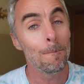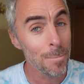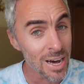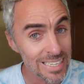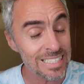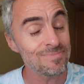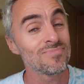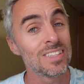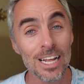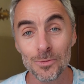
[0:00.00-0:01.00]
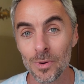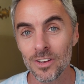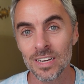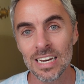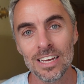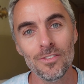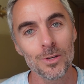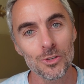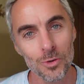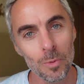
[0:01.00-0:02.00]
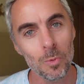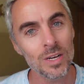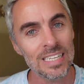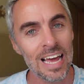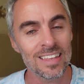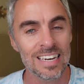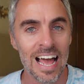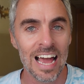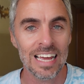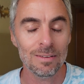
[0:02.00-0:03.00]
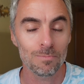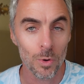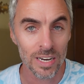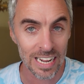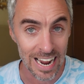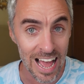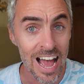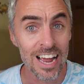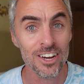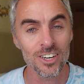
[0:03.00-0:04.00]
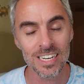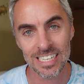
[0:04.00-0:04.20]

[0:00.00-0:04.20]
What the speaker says: but that's what they're going to give you is triple points at the 9-point and higher